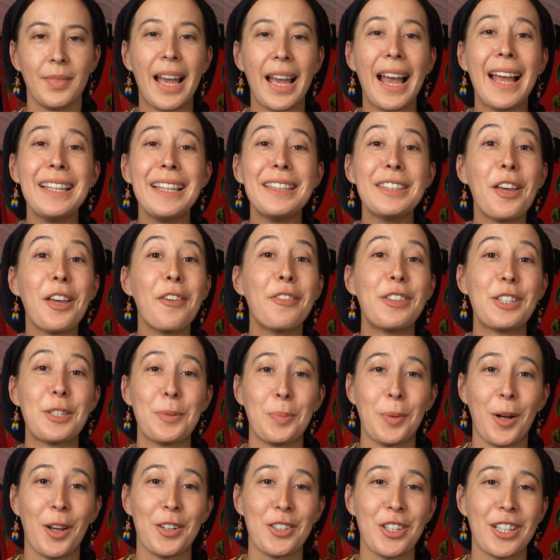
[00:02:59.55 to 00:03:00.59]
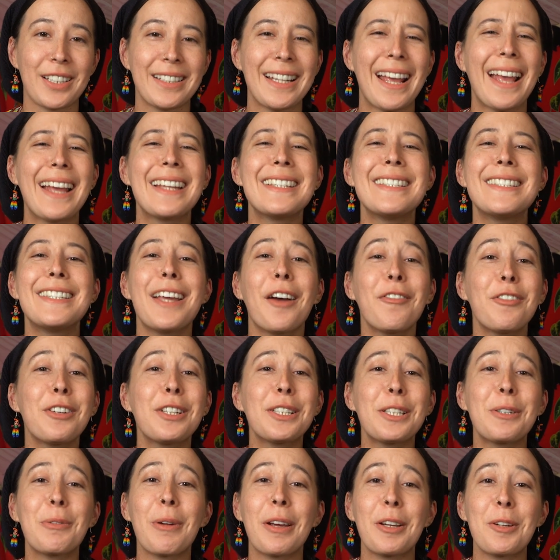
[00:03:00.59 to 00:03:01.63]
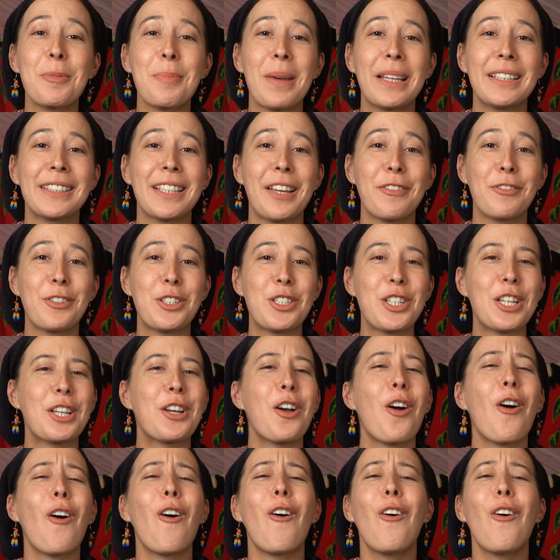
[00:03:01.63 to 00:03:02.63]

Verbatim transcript: I love this project and definitely recommend leveraging